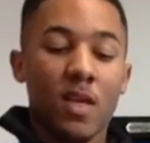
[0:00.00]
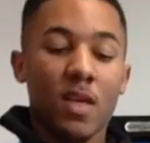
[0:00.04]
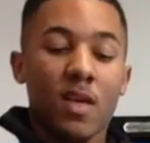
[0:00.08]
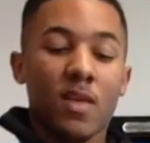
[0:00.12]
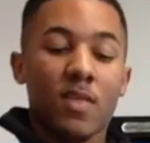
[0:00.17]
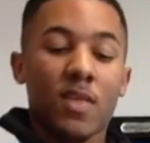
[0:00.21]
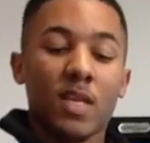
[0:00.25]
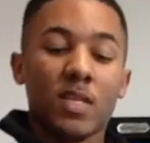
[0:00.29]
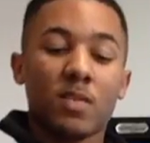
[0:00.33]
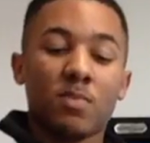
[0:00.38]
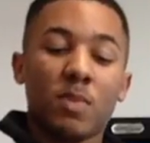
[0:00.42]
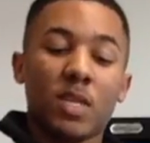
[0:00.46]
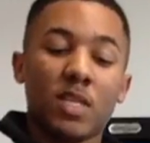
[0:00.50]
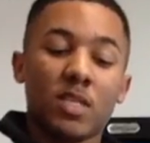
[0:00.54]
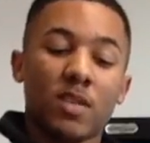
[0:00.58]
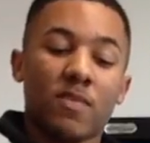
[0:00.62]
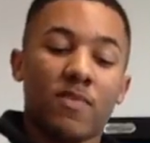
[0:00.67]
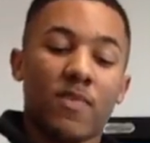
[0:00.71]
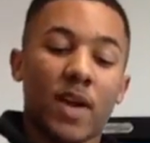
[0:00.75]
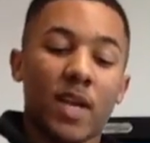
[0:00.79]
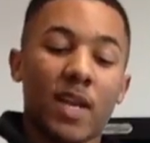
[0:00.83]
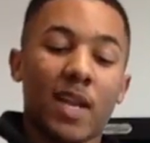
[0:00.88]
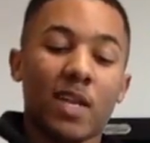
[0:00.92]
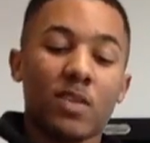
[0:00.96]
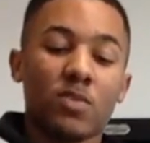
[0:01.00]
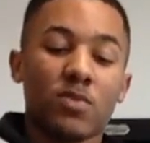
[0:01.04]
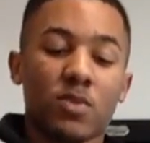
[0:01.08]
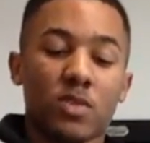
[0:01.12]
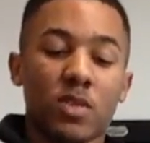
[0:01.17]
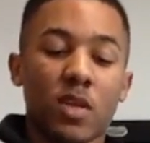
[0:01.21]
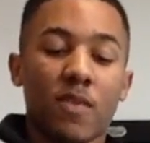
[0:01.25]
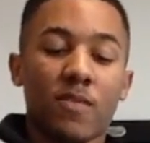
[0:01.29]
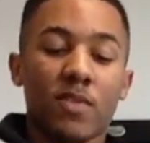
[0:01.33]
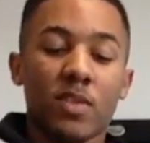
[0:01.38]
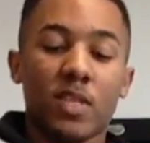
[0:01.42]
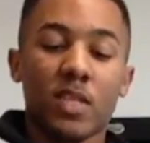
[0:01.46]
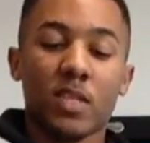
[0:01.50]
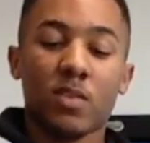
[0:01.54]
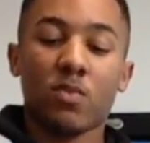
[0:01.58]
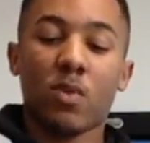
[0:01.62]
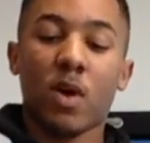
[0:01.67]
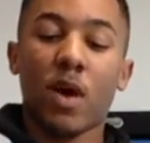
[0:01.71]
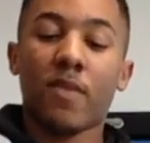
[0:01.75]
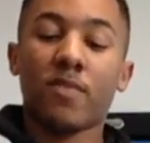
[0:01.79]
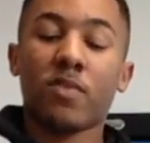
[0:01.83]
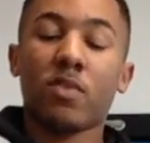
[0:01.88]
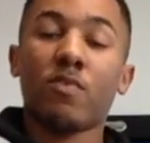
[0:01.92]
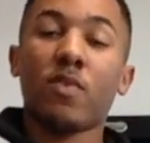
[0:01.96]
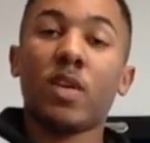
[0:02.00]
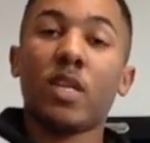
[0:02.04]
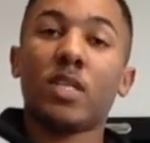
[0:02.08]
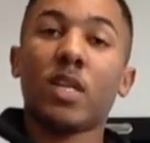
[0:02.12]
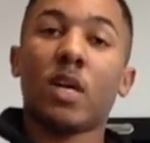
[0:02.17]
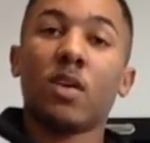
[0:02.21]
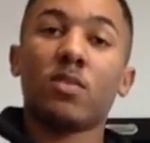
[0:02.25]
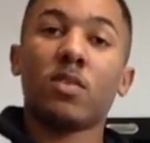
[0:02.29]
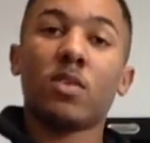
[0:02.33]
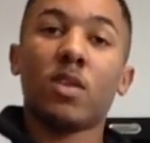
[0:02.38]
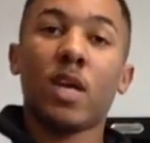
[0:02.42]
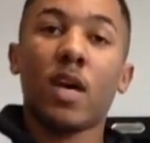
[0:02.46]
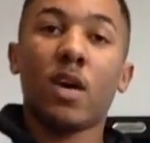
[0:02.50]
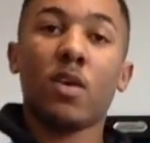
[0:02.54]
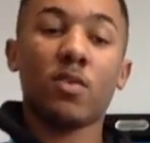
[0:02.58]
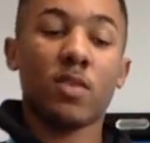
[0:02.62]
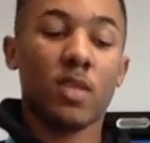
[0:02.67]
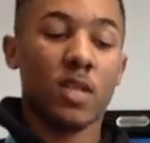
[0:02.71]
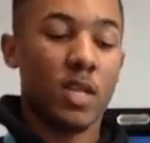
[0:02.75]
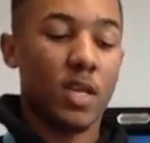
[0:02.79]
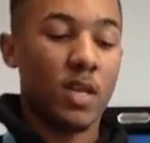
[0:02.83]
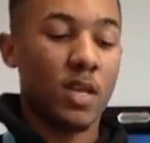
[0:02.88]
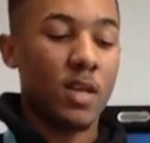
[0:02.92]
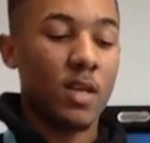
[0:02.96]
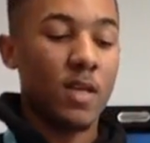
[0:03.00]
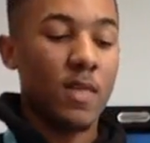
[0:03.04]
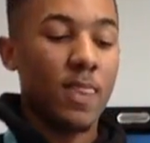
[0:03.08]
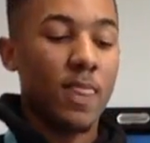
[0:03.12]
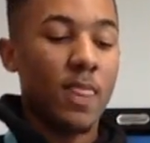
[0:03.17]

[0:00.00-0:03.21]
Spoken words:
This means that financial services will have to reach out to the elderly